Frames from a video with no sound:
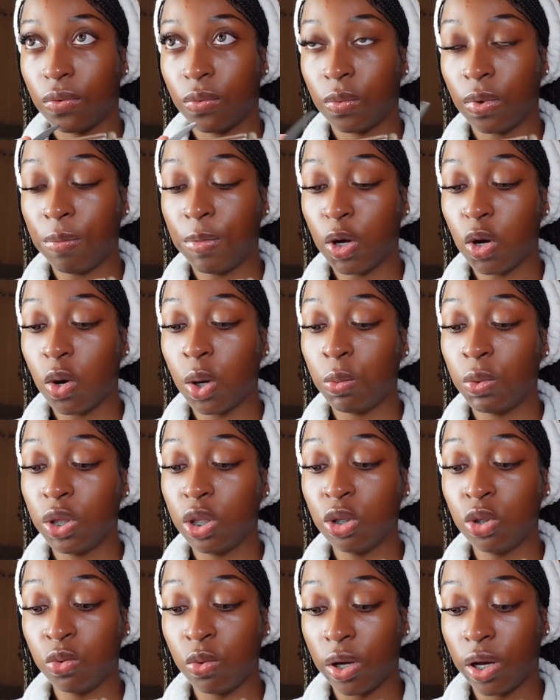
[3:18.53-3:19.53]
gonna go in with
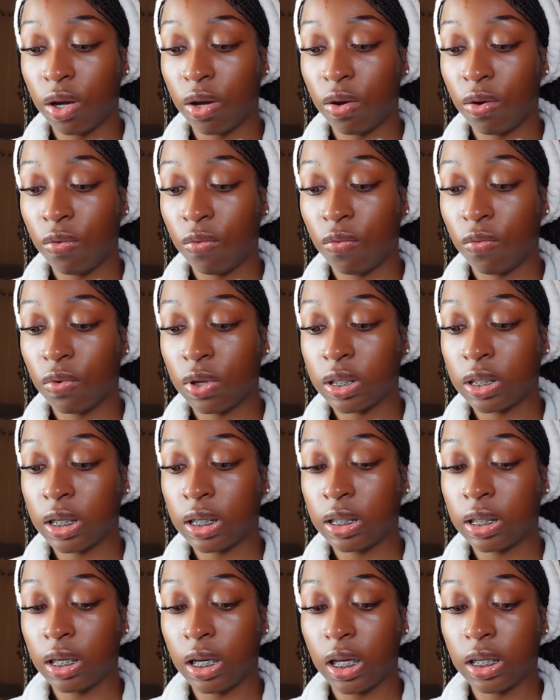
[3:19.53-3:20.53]
the 12 because
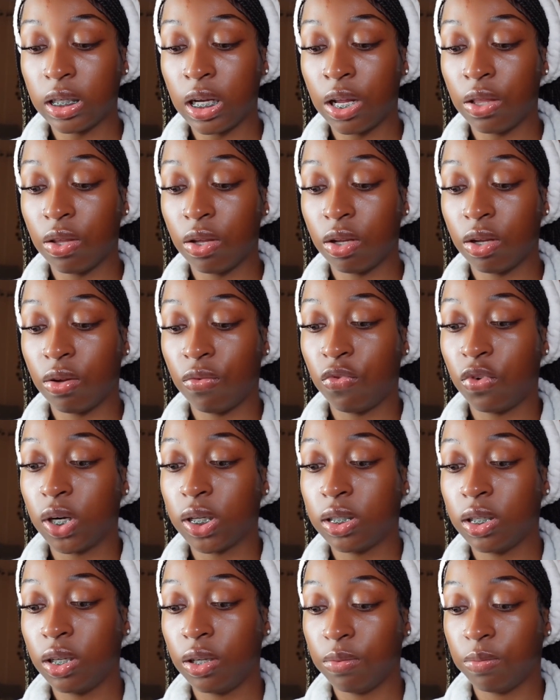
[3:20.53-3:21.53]
that's next after the
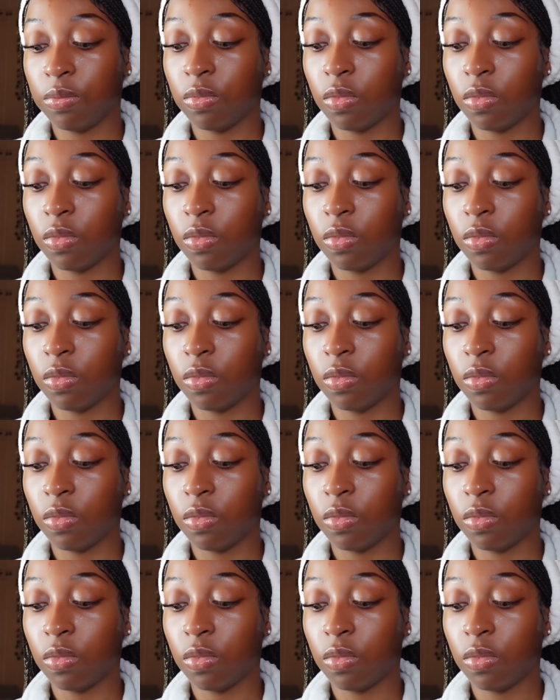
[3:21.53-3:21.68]
14.